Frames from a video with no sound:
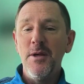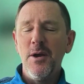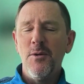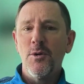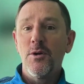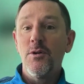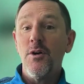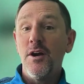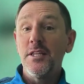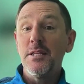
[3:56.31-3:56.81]

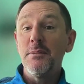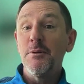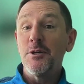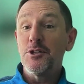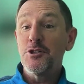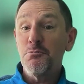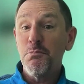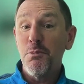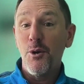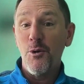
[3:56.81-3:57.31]
We're calling them
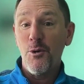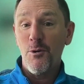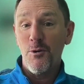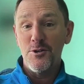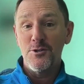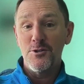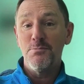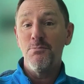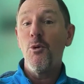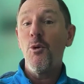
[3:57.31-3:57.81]

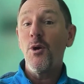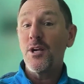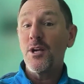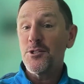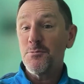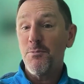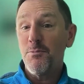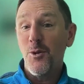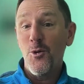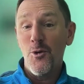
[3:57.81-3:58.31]
explorers, more
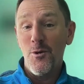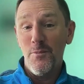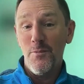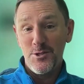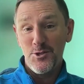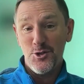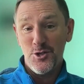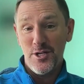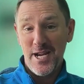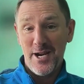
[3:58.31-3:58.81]
explorer
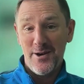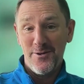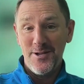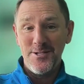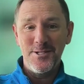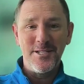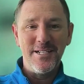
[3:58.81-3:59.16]
missionaries.